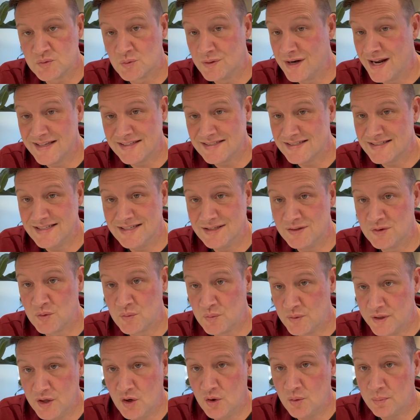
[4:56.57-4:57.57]
We're not seeing the
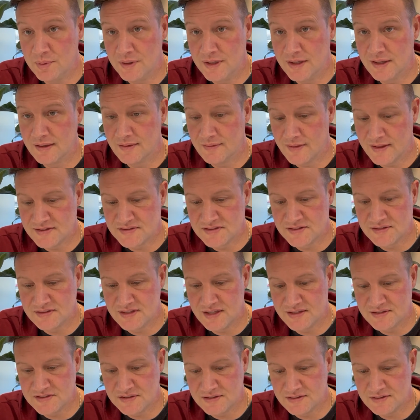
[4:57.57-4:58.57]
reopening, and that's
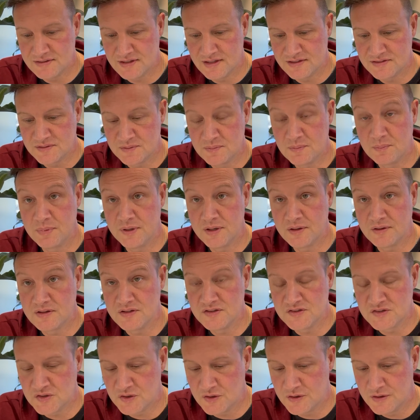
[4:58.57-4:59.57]
a bit of
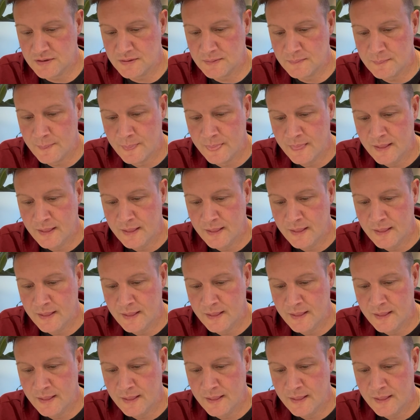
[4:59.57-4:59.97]
concern.